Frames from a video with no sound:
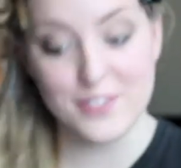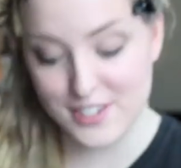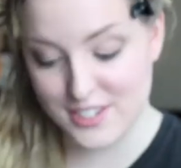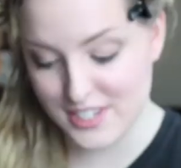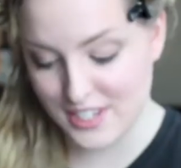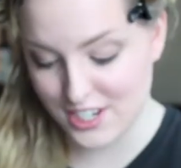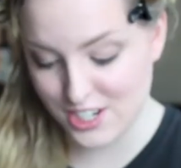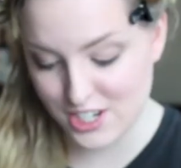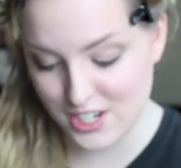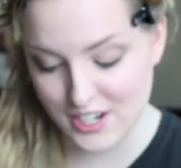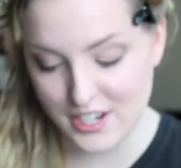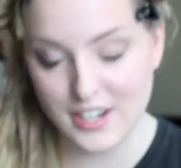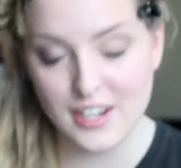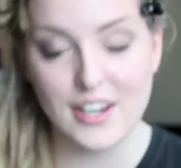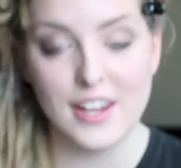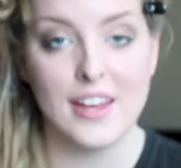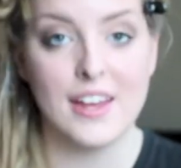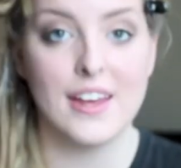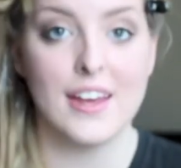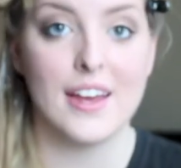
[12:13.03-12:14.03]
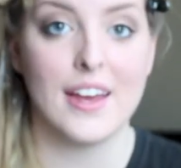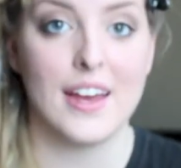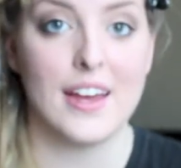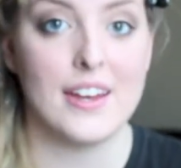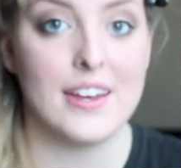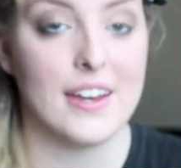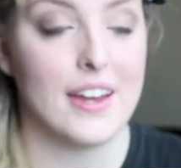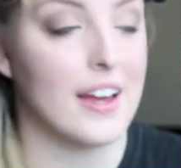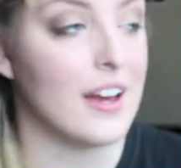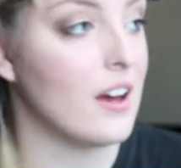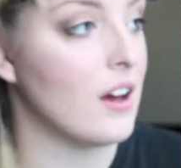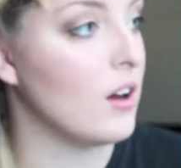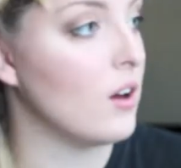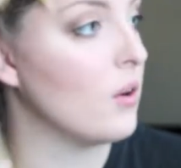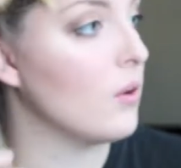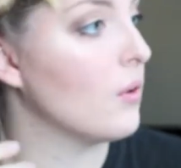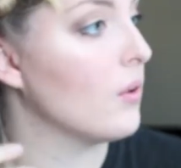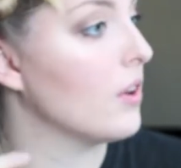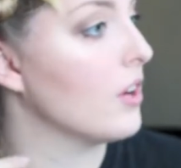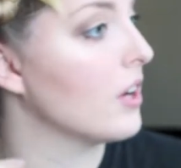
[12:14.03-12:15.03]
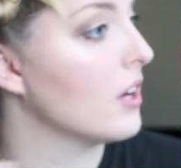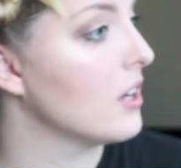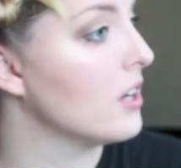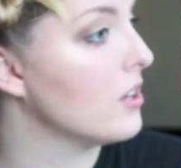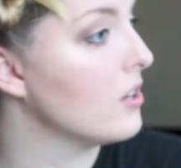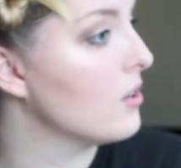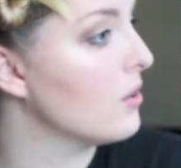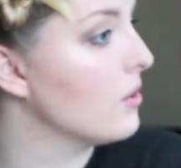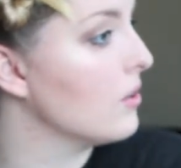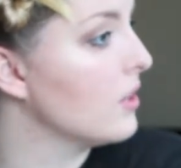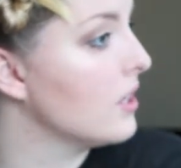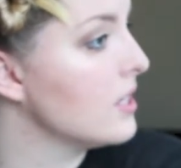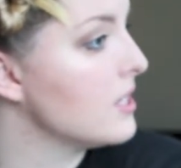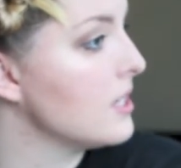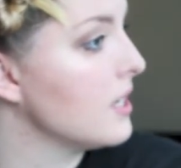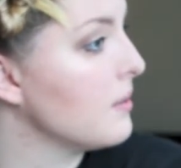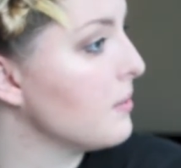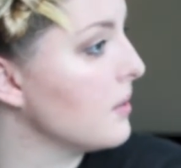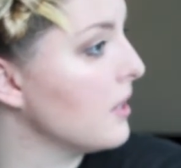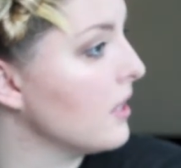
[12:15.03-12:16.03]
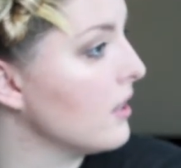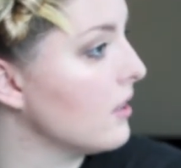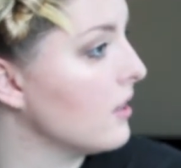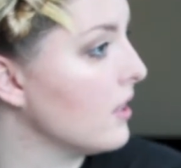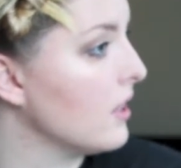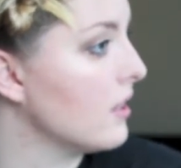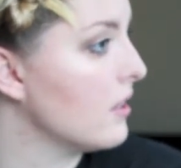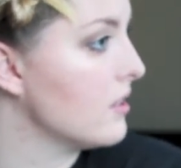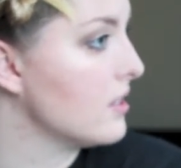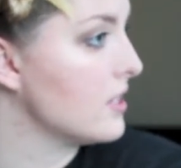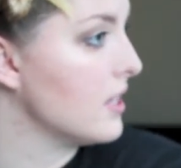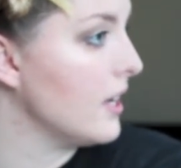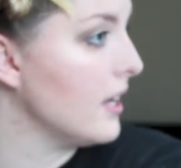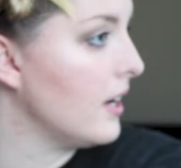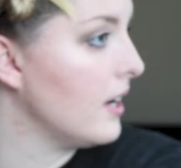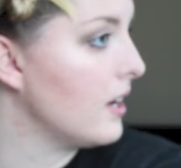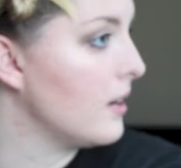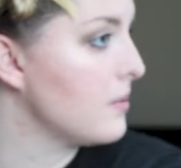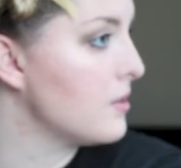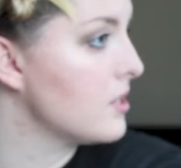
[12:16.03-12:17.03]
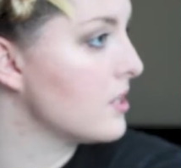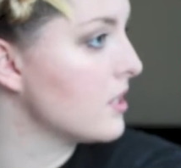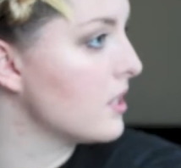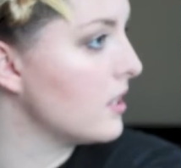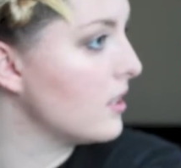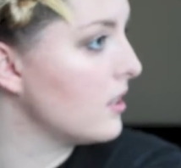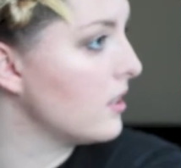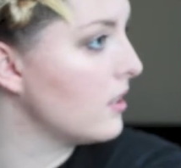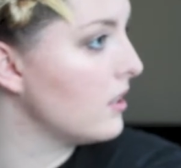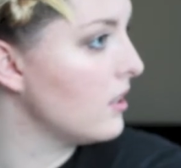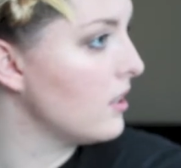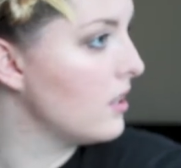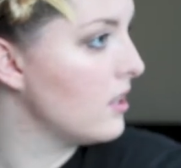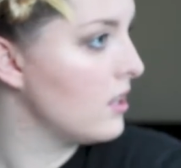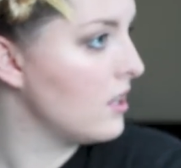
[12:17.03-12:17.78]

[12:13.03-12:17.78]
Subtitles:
Section, and now you're going to do the same thing on the other side, and I'm just going to